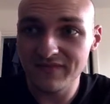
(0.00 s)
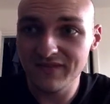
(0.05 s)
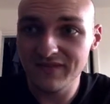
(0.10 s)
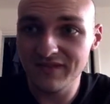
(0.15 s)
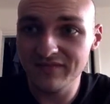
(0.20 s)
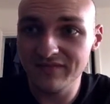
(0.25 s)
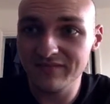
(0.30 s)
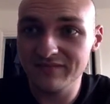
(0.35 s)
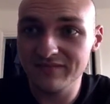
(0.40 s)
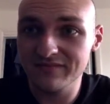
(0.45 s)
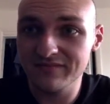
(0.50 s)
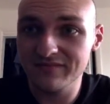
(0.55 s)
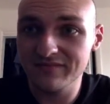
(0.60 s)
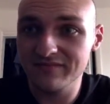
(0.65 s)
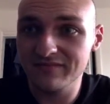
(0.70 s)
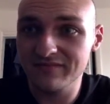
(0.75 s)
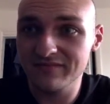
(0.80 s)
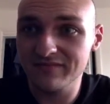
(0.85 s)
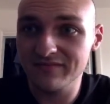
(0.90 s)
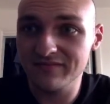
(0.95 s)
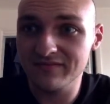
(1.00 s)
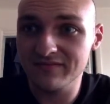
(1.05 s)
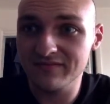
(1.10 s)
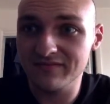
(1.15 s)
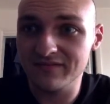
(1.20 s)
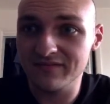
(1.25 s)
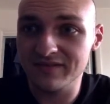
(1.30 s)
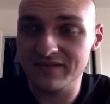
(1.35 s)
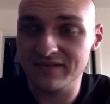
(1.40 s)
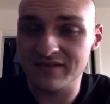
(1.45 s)
Oh,
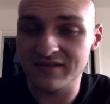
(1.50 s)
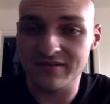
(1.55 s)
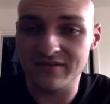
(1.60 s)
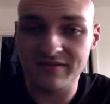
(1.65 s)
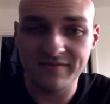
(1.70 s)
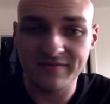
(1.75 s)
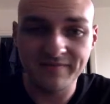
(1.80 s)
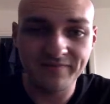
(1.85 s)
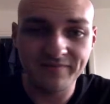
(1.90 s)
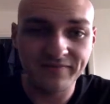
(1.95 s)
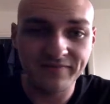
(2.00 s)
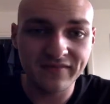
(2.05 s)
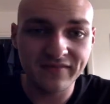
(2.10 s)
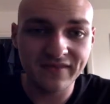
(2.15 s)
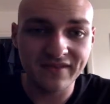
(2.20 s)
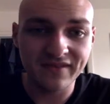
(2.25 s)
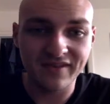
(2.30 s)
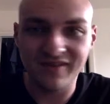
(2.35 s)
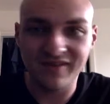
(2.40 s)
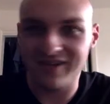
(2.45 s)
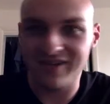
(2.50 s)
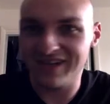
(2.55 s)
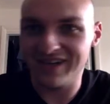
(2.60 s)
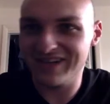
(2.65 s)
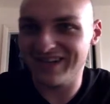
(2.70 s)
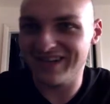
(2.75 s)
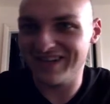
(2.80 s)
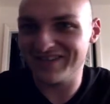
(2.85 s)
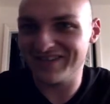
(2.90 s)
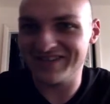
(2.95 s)
excuse me. Oh, I
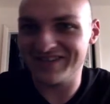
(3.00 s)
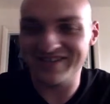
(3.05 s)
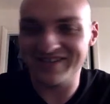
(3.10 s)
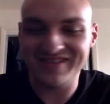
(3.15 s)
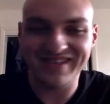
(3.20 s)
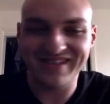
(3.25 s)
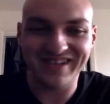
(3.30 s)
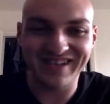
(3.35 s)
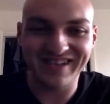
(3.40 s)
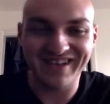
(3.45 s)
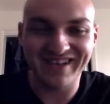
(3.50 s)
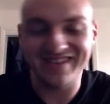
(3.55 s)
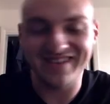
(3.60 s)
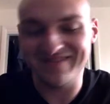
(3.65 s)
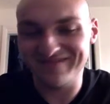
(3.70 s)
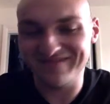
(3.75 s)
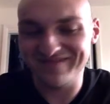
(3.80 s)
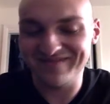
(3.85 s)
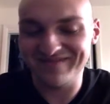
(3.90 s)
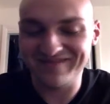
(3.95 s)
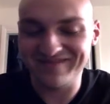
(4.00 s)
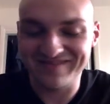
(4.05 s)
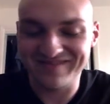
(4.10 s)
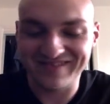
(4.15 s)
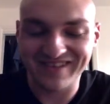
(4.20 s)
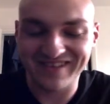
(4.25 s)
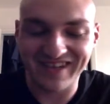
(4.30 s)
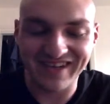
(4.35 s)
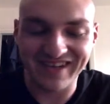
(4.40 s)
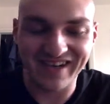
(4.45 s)
could actually use that. I
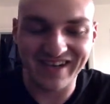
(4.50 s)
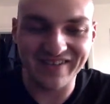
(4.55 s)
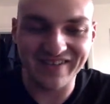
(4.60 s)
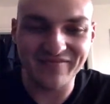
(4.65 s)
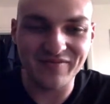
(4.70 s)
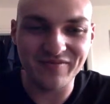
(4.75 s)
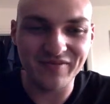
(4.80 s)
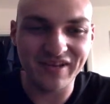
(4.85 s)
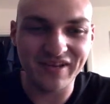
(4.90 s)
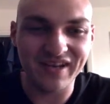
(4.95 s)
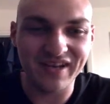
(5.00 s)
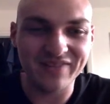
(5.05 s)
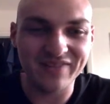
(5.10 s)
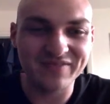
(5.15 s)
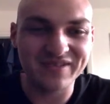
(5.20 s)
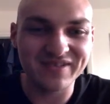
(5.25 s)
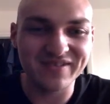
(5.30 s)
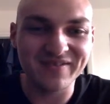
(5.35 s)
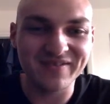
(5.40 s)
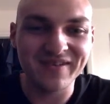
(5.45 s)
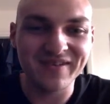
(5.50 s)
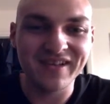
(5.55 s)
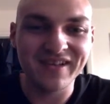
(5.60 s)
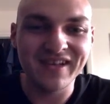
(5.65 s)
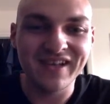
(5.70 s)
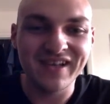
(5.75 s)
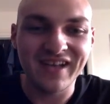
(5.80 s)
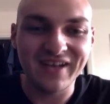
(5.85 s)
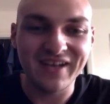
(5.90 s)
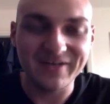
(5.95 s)
got out of boot camp. So,
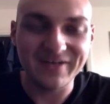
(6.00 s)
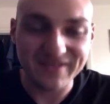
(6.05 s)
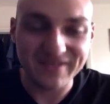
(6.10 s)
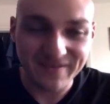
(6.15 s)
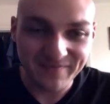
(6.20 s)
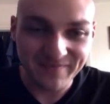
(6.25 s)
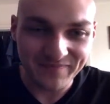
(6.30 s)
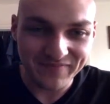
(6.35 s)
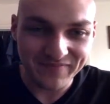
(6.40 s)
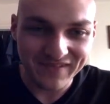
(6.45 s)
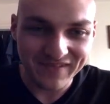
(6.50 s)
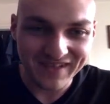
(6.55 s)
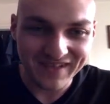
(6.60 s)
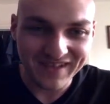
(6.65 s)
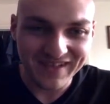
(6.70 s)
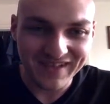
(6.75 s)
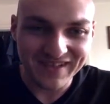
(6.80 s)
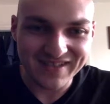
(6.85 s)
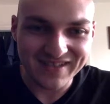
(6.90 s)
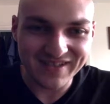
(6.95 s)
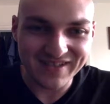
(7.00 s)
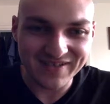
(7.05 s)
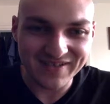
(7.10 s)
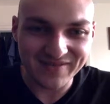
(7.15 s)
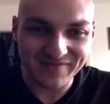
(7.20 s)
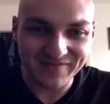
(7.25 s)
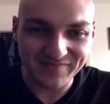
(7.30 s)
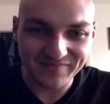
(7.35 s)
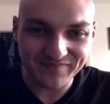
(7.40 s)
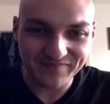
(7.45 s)
anyways,
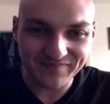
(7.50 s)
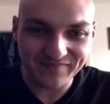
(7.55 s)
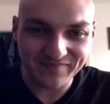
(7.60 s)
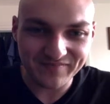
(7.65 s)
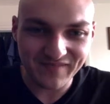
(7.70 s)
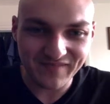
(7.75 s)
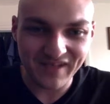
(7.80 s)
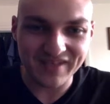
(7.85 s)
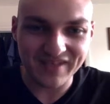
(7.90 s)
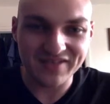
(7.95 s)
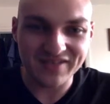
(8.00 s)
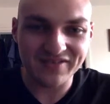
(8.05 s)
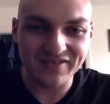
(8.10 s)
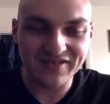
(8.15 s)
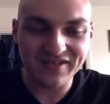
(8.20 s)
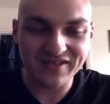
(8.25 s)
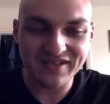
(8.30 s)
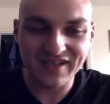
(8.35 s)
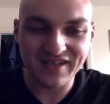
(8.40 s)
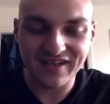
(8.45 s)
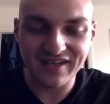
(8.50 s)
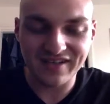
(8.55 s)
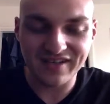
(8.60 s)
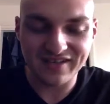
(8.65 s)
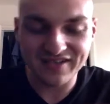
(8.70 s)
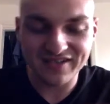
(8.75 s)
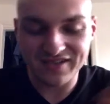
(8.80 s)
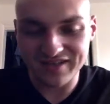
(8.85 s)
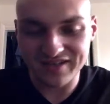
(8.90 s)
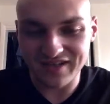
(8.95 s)
so yeah, so it's just saying
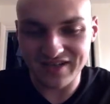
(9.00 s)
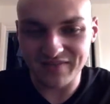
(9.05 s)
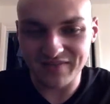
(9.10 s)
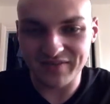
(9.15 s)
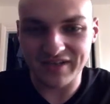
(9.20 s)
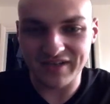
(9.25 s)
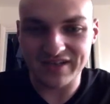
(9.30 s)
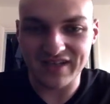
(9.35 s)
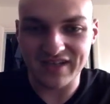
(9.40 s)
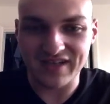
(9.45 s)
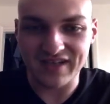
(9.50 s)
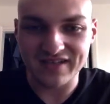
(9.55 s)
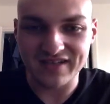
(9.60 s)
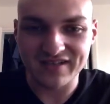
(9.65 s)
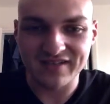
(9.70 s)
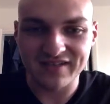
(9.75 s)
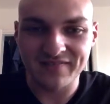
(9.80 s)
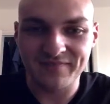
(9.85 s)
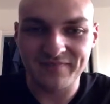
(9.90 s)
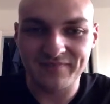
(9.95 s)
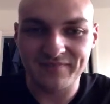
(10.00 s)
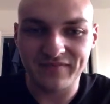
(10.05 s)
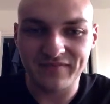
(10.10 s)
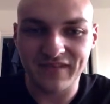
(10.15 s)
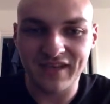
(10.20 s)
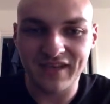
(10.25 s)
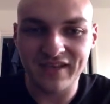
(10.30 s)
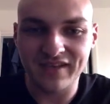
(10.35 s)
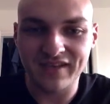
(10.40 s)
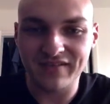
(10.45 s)
it's just outputting tasks.
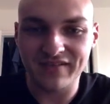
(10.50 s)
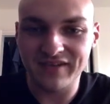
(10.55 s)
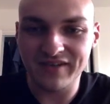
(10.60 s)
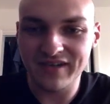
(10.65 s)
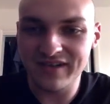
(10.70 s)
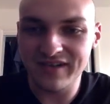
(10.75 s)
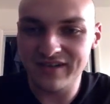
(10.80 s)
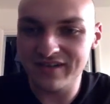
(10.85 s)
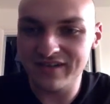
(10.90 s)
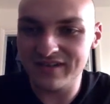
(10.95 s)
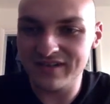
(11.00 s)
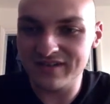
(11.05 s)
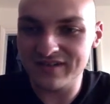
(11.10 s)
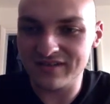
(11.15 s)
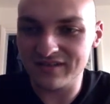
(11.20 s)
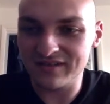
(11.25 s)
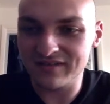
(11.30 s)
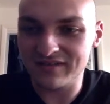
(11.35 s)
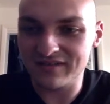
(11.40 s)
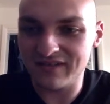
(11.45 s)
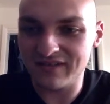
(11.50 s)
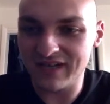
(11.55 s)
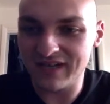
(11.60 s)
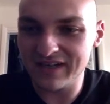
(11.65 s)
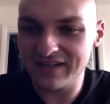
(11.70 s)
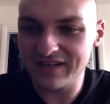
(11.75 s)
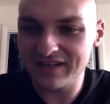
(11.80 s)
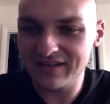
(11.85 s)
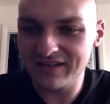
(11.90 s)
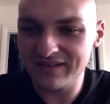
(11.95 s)
And then right here is a little
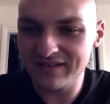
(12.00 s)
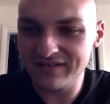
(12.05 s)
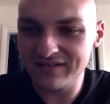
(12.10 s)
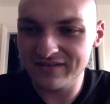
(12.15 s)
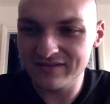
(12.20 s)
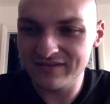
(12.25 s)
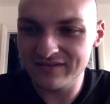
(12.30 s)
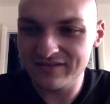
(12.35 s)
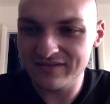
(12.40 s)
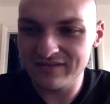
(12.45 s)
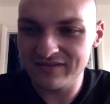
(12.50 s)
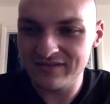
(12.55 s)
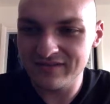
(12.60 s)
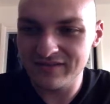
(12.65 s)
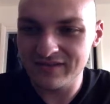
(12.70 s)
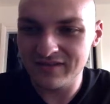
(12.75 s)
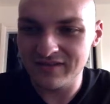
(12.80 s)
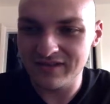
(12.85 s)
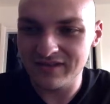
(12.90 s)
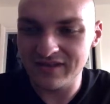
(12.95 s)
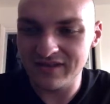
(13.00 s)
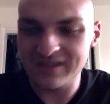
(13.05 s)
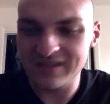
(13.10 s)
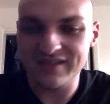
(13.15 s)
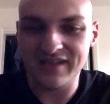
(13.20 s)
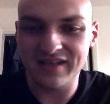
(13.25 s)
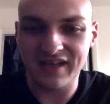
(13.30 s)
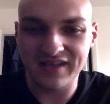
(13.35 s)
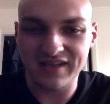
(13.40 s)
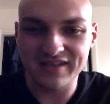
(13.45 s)
icon. That's
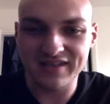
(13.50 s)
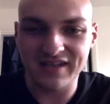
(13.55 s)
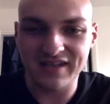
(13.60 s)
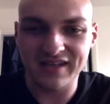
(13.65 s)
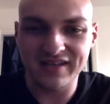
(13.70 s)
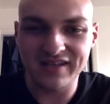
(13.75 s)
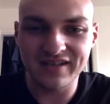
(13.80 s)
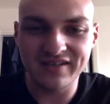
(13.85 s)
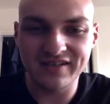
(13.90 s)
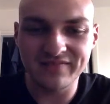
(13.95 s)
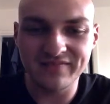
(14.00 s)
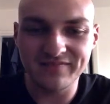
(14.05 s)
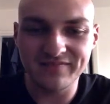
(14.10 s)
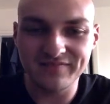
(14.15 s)
the X icon.